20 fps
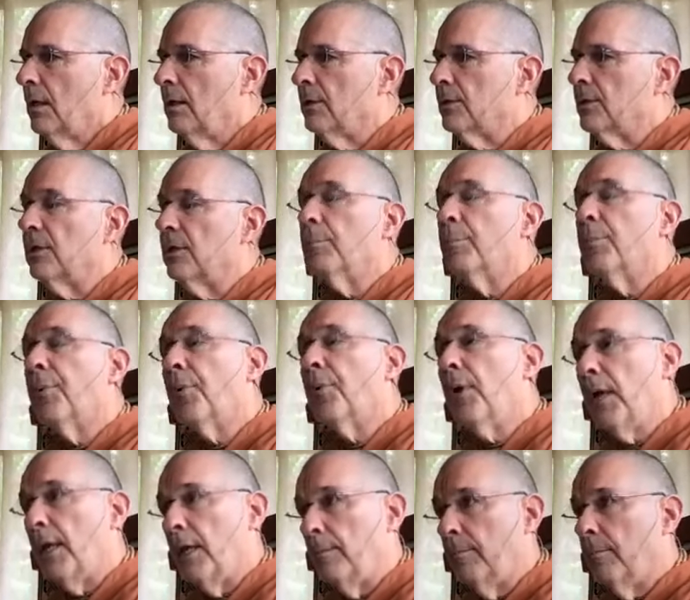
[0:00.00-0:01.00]
in
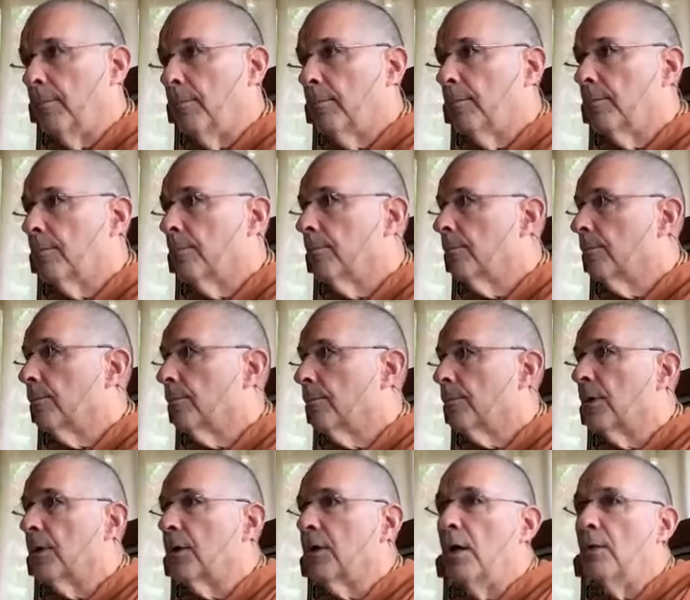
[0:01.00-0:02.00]
prem,
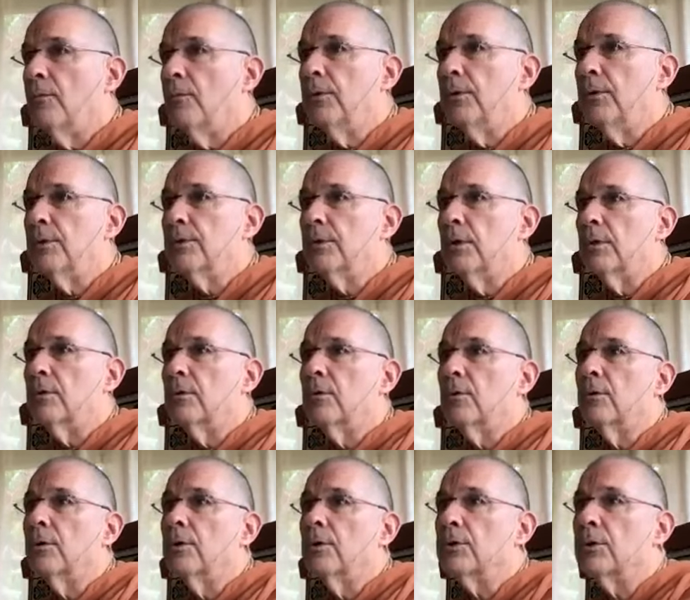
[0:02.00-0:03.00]
the confidence that
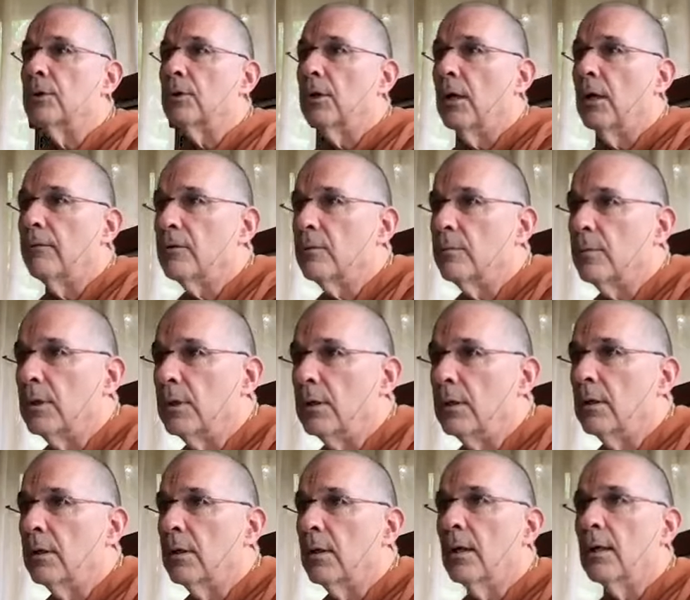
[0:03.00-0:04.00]
Krishna loves
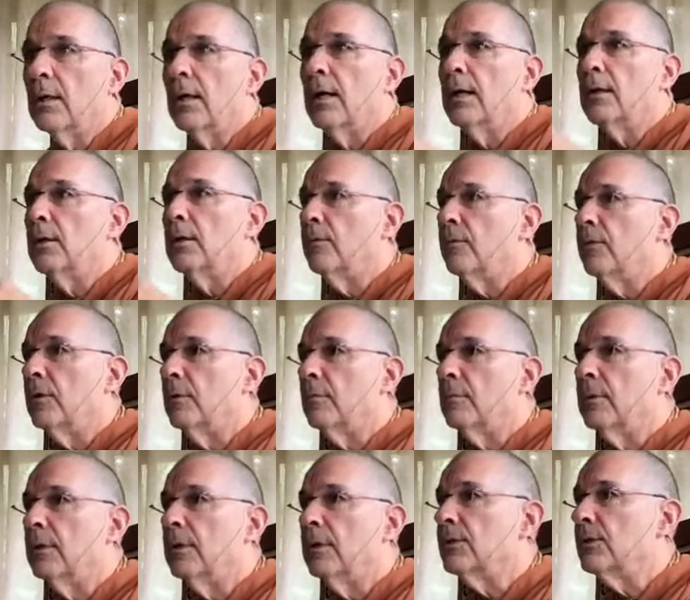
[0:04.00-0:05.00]
me and I love
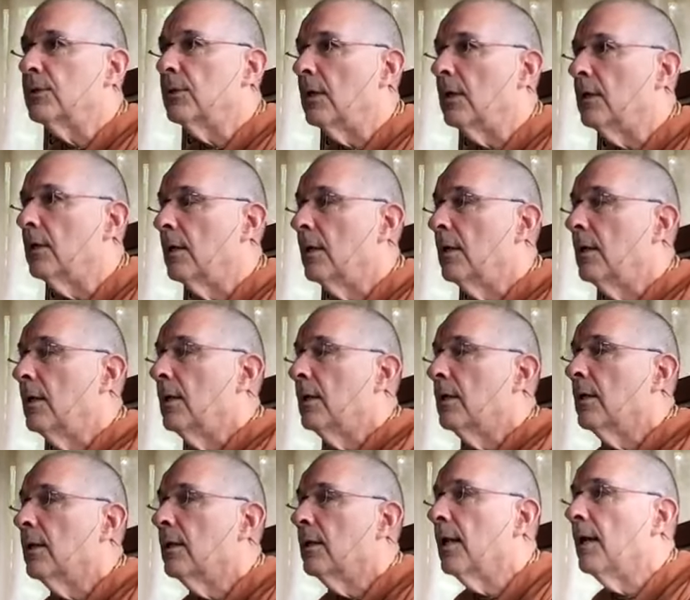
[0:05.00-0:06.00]
him. It's said
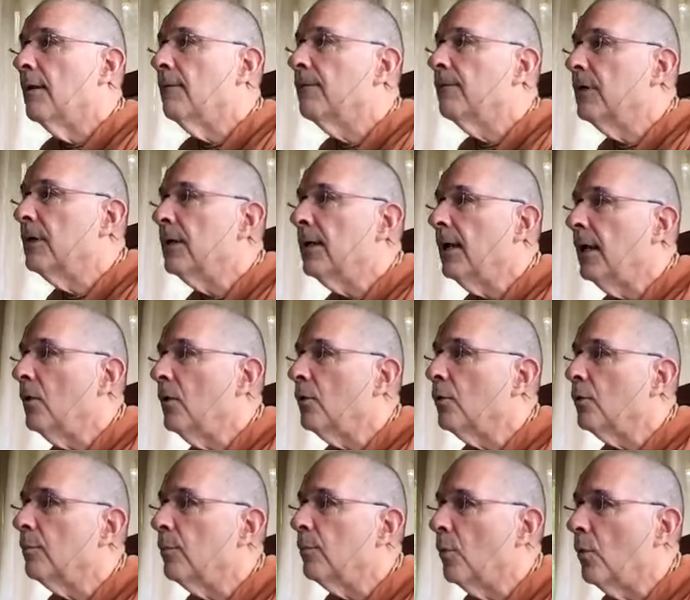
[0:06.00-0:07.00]
that every
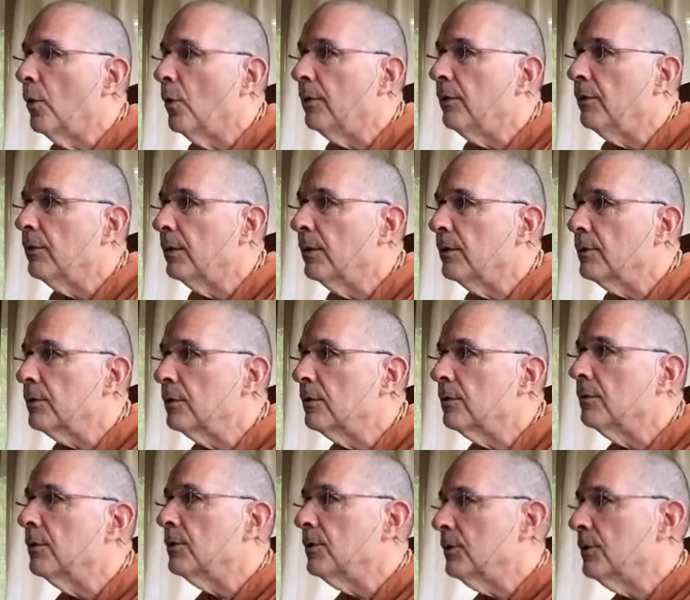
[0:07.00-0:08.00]
cowherd boy thinks
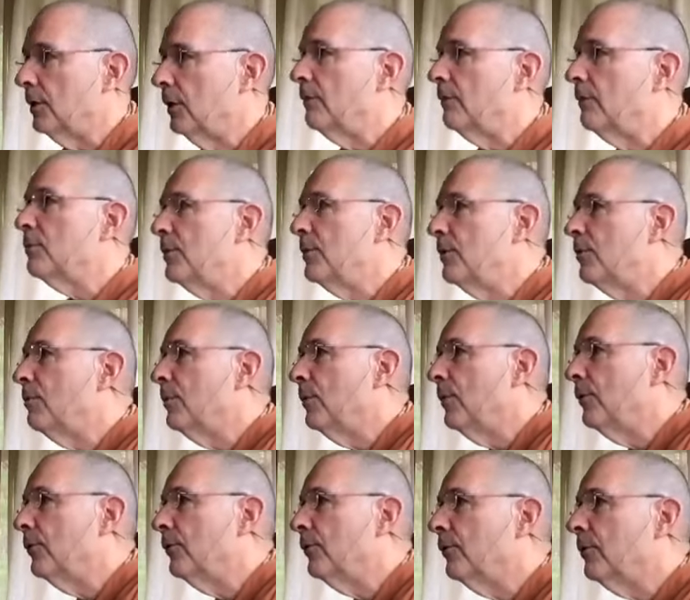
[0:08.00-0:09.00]
that Krishna loves me the
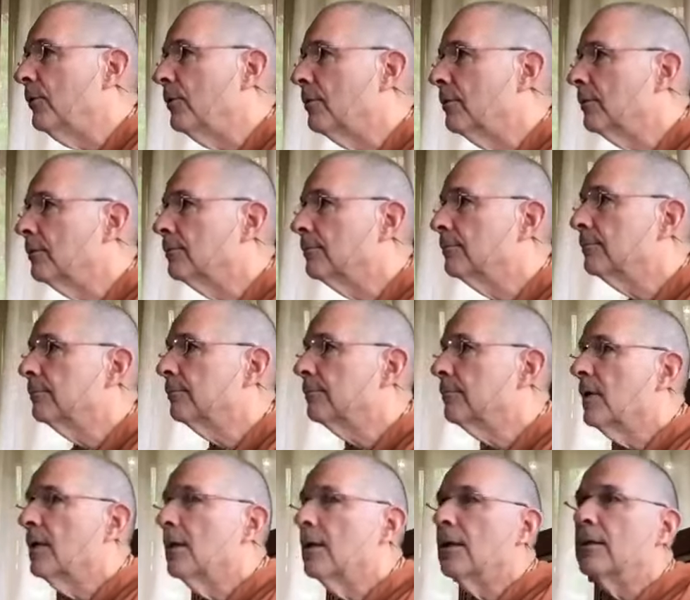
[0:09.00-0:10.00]
most,
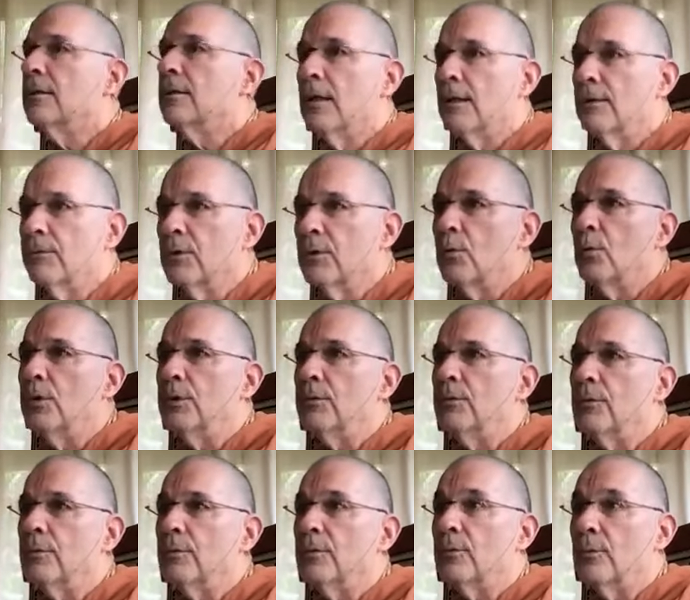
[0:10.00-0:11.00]
and every one
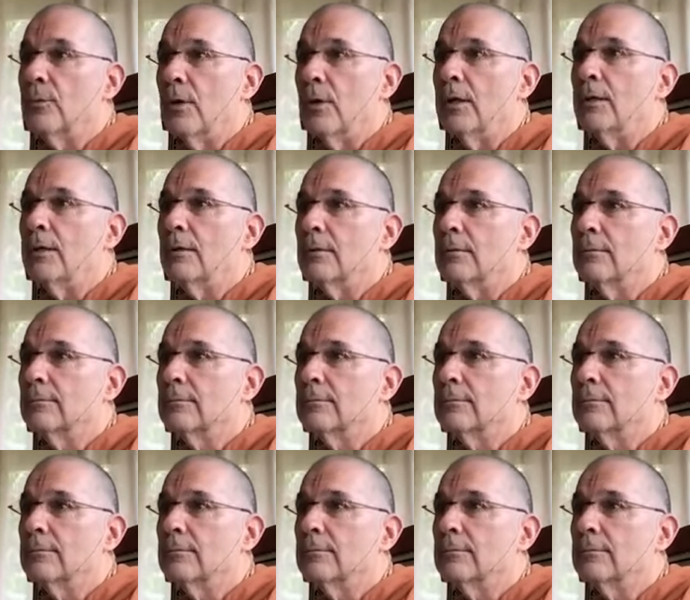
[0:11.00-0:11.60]
of them is right.